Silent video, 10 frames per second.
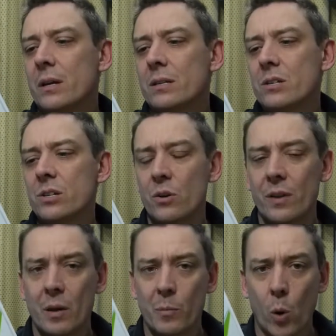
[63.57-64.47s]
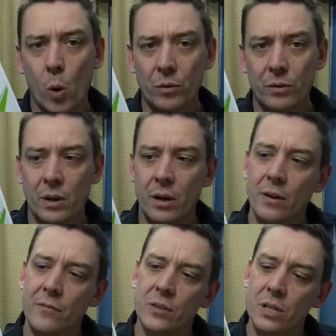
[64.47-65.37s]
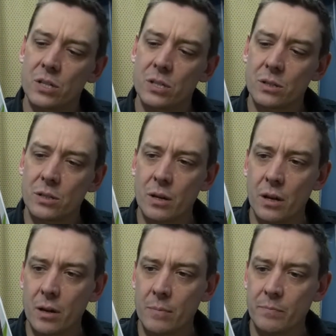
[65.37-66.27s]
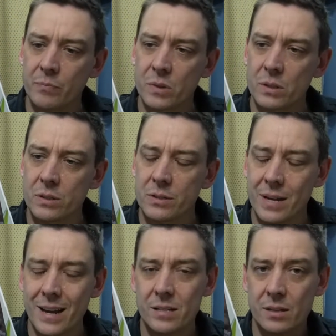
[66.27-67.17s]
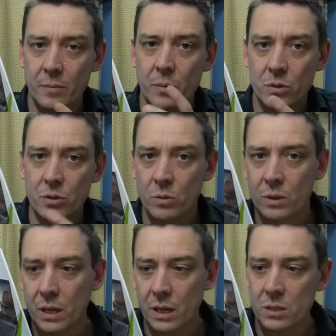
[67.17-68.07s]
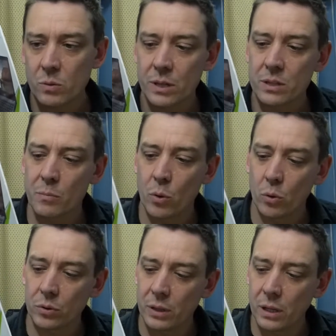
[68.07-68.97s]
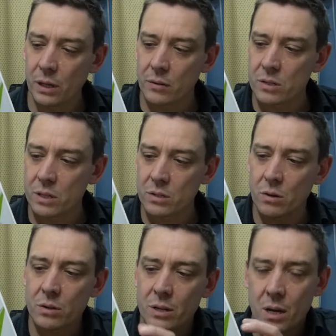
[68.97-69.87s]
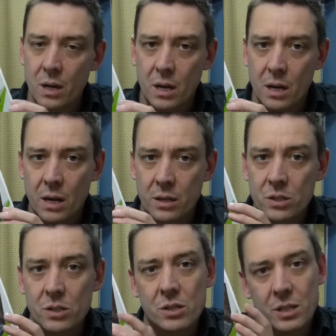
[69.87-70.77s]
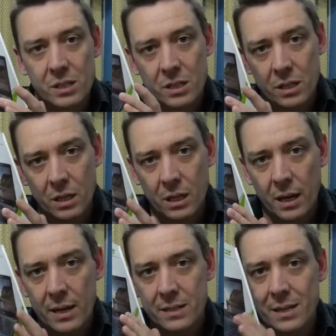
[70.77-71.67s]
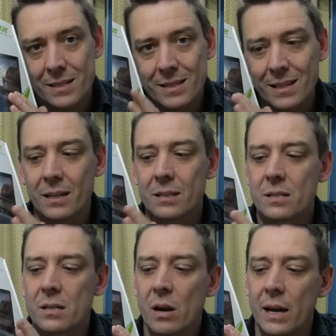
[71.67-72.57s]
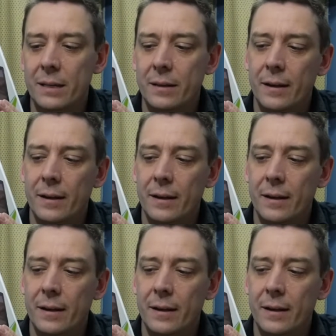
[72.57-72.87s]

It's actually not that important for this test that I'm going to do with this. What is important here is that it's got just a 16 gig SSD inside.